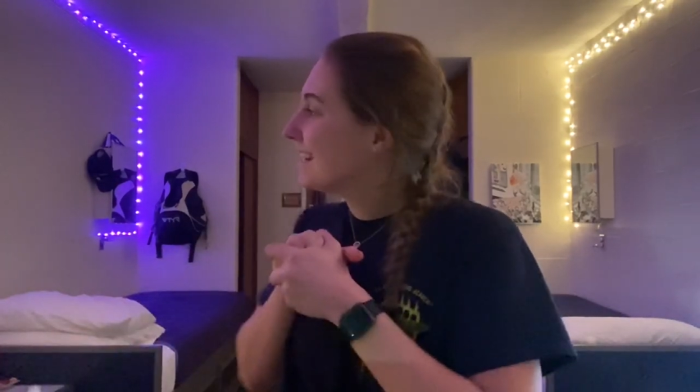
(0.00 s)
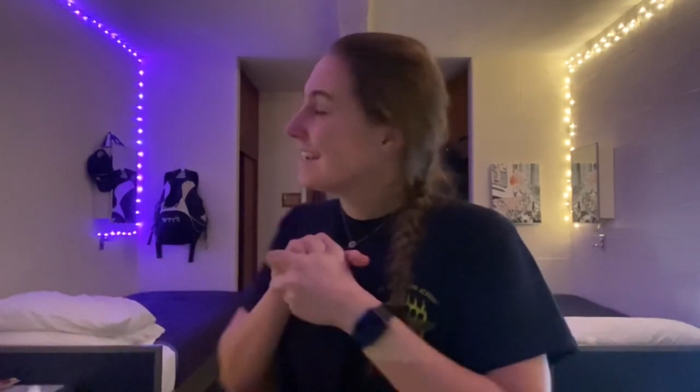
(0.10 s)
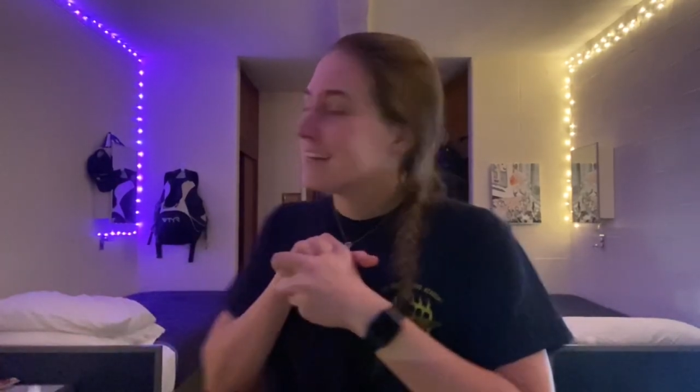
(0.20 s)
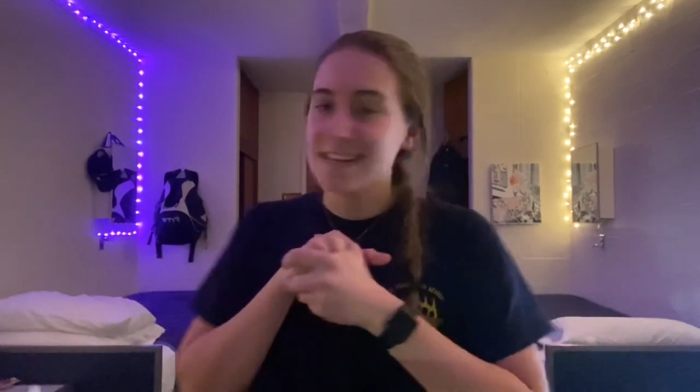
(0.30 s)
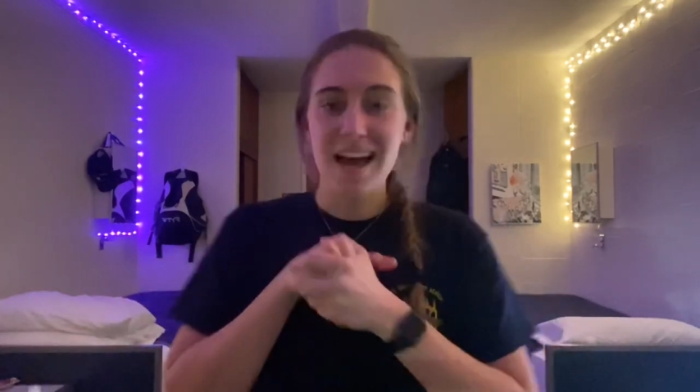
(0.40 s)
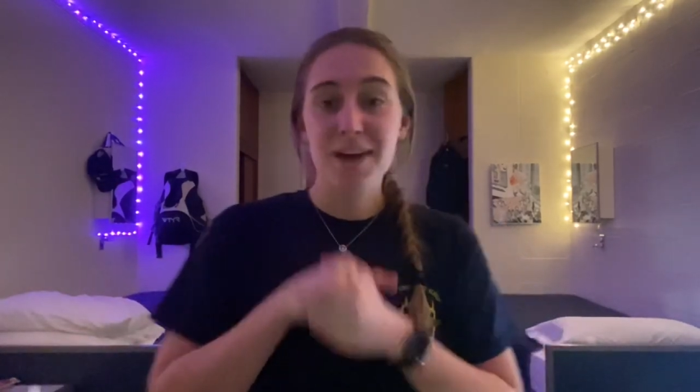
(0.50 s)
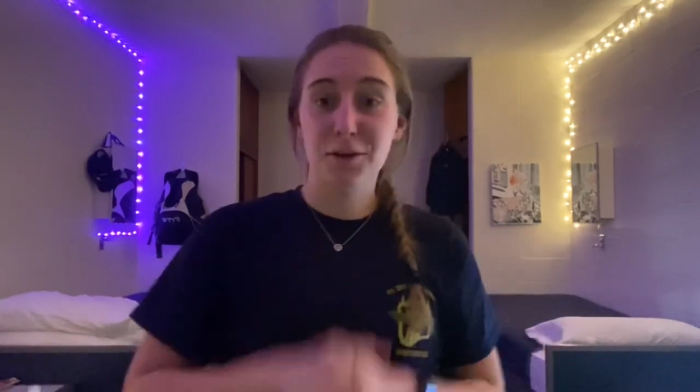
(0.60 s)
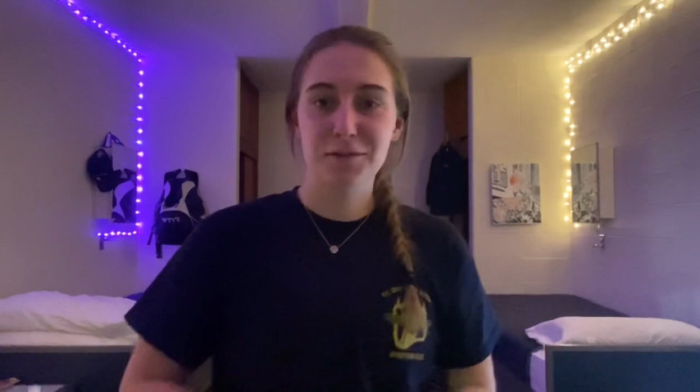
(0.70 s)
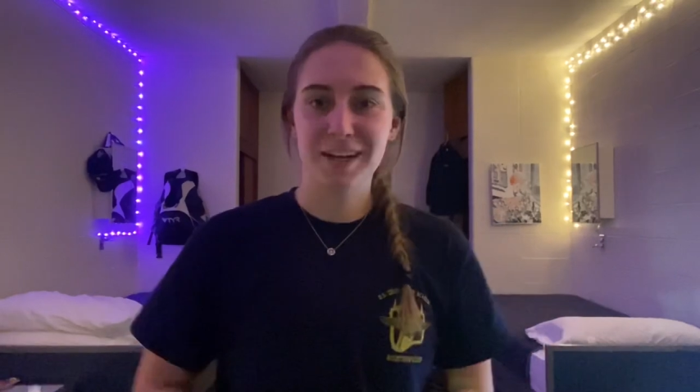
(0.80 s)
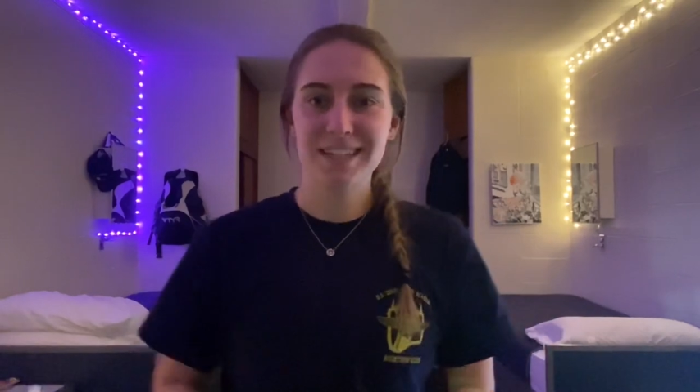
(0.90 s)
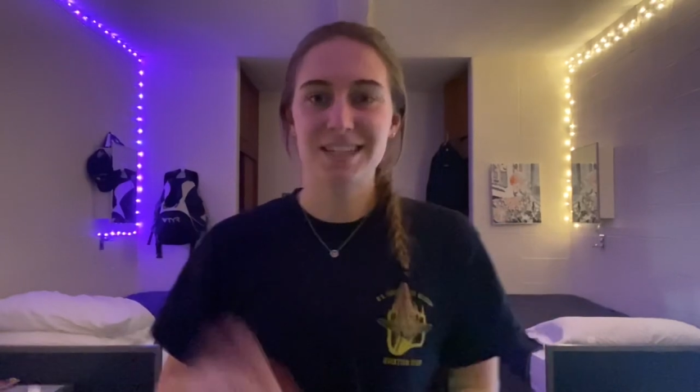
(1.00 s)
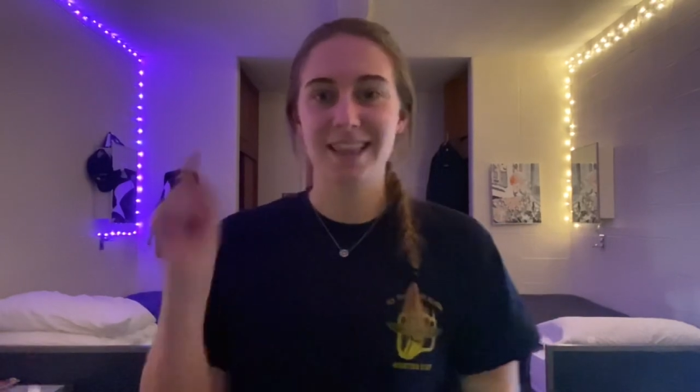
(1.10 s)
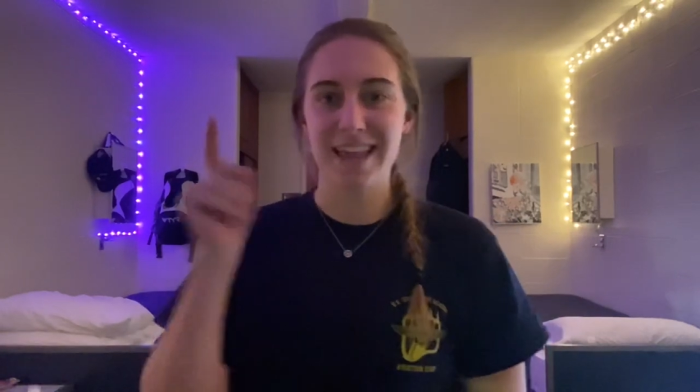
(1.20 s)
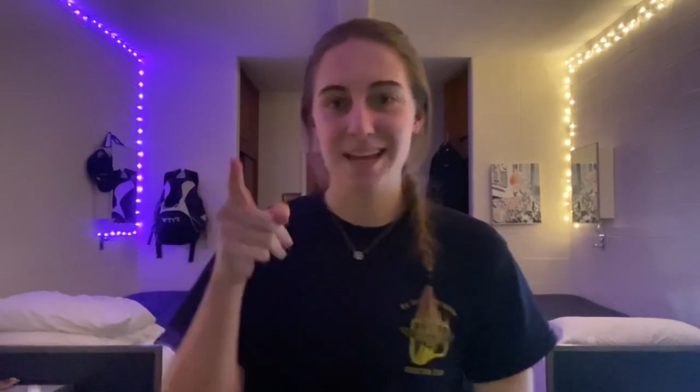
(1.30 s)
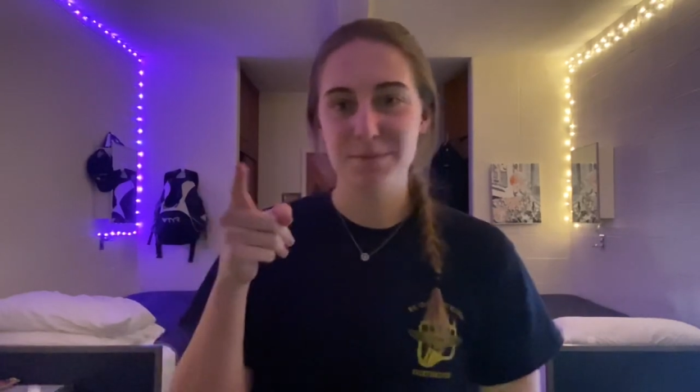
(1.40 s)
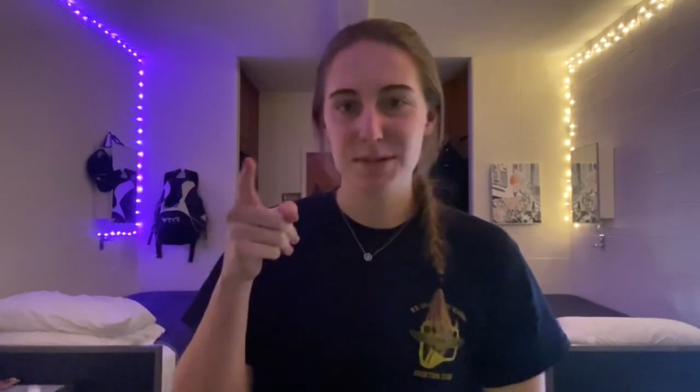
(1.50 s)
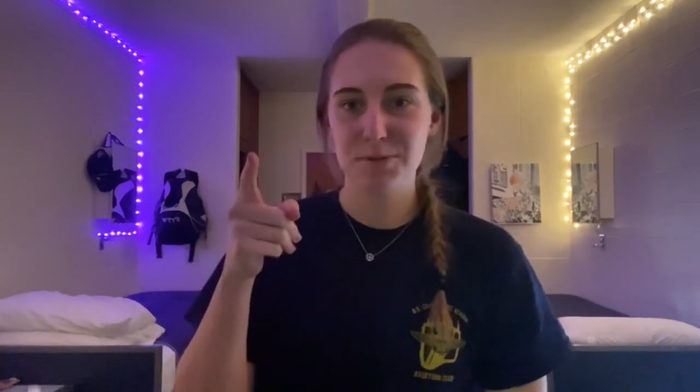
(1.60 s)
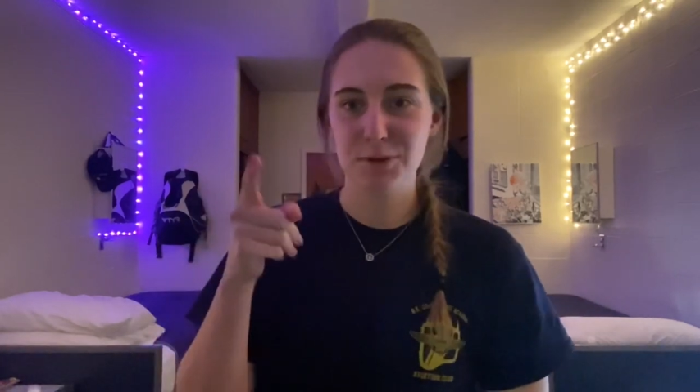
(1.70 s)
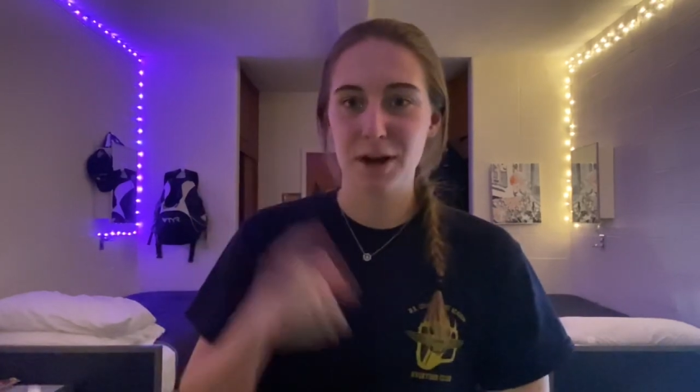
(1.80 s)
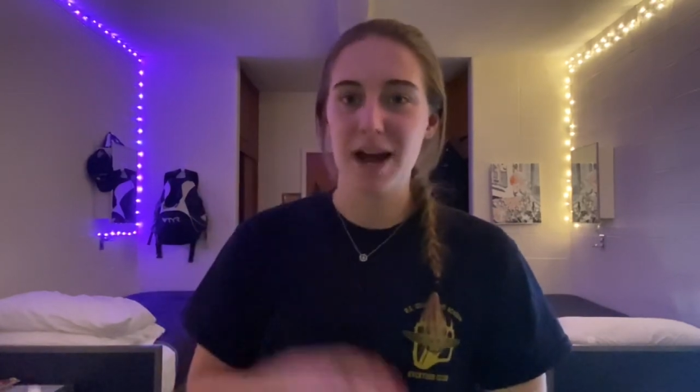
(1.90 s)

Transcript: yeah, don't forget to like and subscribe